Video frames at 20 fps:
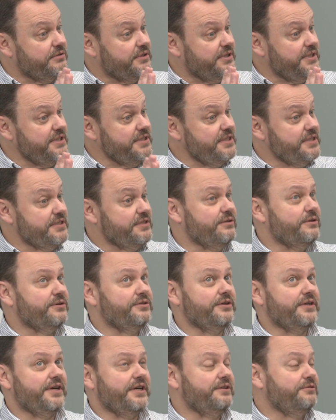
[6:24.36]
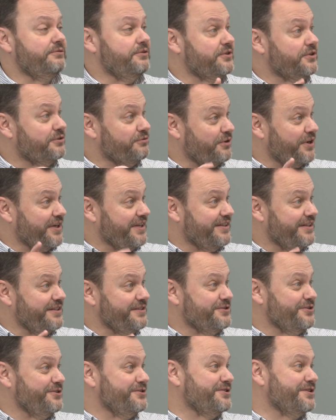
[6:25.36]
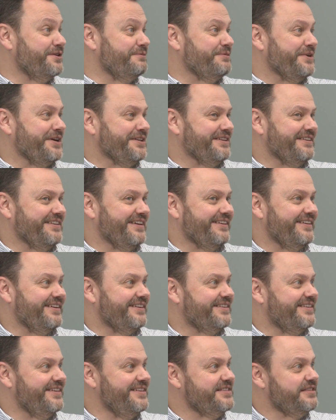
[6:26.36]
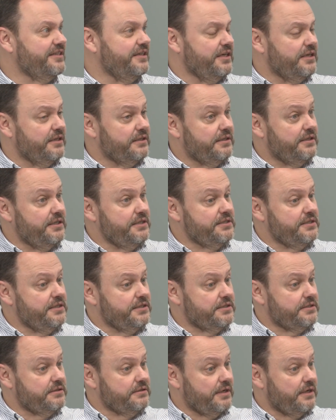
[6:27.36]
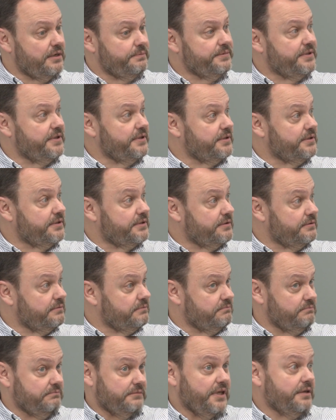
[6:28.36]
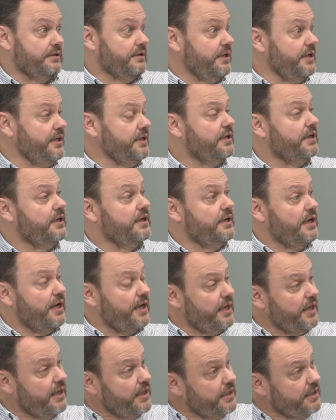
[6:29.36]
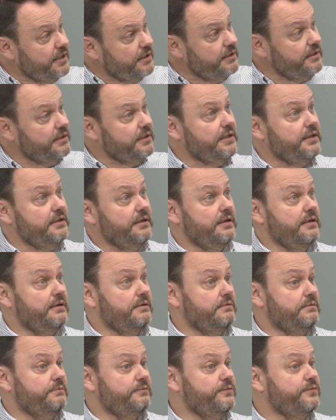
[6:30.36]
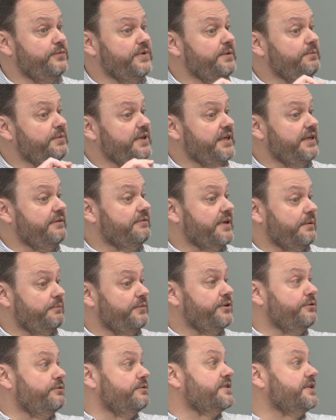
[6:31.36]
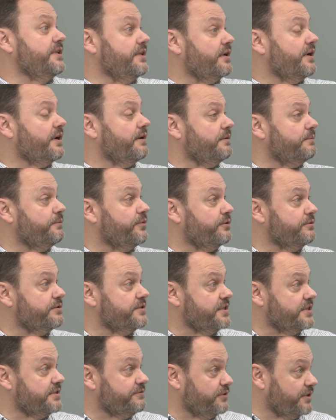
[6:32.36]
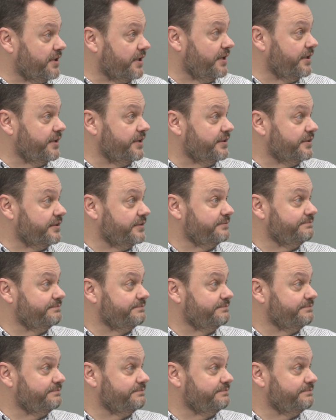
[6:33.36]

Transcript: this is not a kind of a trading system or anything like this. This is updated monthly, and we believe can be used in the current process for the client.